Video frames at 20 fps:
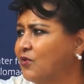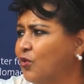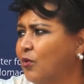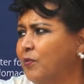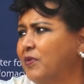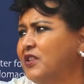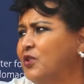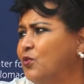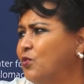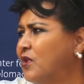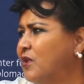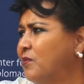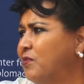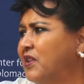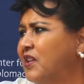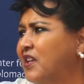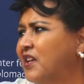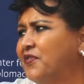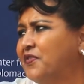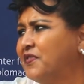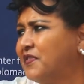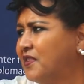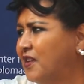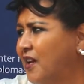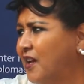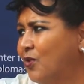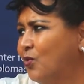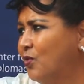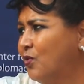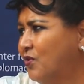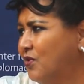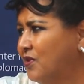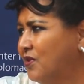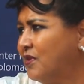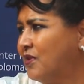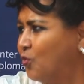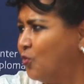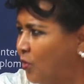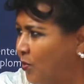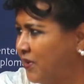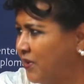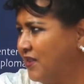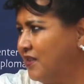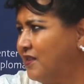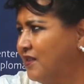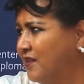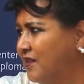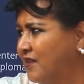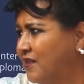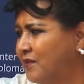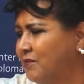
Nobody will be left alone, nobody.